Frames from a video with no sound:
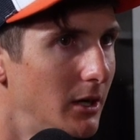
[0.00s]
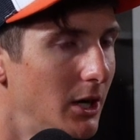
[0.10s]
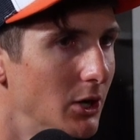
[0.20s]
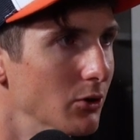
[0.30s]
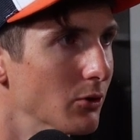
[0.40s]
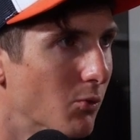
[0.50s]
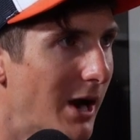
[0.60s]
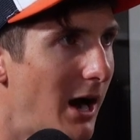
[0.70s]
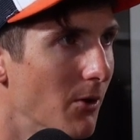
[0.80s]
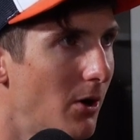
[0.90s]
a good
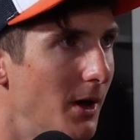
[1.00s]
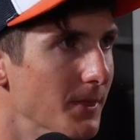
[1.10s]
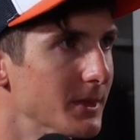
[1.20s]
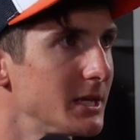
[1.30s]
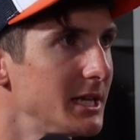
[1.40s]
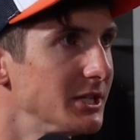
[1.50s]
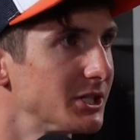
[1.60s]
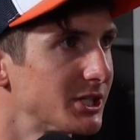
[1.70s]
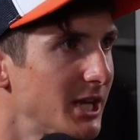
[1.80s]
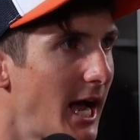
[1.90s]
route on the
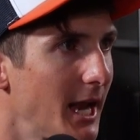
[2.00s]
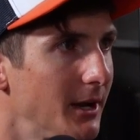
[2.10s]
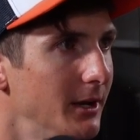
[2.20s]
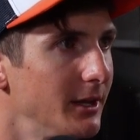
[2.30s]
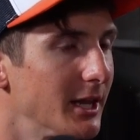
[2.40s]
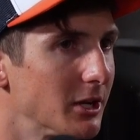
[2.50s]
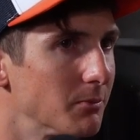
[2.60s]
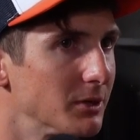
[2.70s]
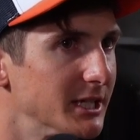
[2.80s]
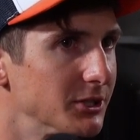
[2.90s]
east side that
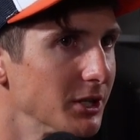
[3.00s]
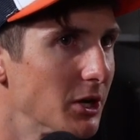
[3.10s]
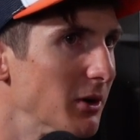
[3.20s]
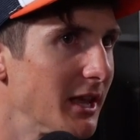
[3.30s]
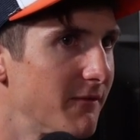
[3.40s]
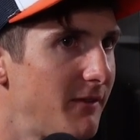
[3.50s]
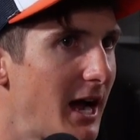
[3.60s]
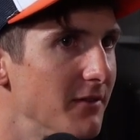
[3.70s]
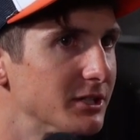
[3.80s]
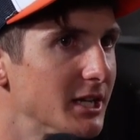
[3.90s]
could potentially go at like
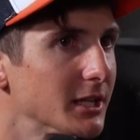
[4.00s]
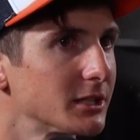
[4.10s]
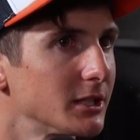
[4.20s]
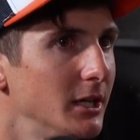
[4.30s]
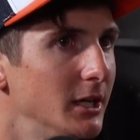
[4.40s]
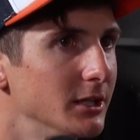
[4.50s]
5-6.